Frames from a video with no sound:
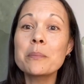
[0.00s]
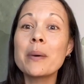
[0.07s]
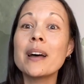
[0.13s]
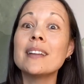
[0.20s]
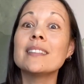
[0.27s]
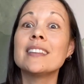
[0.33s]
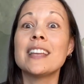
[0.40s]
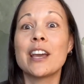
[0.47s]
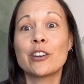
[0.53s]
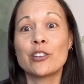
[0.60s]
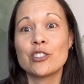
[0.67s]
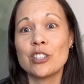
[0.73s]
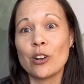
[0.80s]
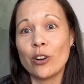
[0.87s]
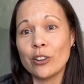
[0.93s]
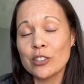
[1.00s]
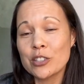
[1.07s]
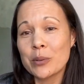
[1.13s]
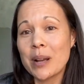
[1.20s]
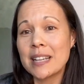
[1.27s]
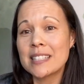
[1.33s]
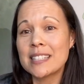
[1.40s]
but the energy
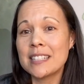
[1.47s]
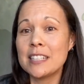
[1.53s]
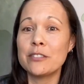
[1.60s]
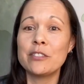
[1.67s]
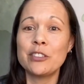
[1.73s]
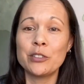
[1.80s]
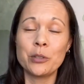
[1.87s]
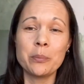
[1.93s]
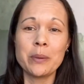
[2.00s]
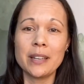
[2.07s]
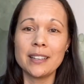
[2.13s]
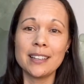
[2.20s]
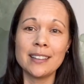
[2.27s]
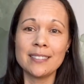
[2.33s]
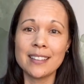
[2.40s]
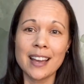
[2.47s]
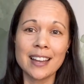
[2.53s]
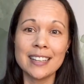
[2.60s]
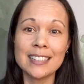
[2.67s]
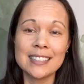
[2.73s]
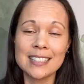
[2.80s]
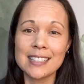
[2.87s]
also has to give a little bit in that
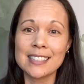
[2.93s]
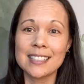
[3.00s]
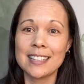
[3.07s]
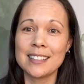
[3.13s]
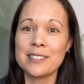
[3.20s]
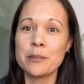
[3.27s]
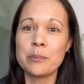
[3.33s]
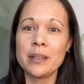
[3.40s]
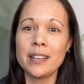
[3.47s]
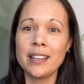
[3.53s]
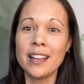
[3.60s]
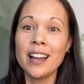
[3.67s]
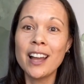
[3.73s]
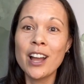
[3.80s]
it doesn't get to be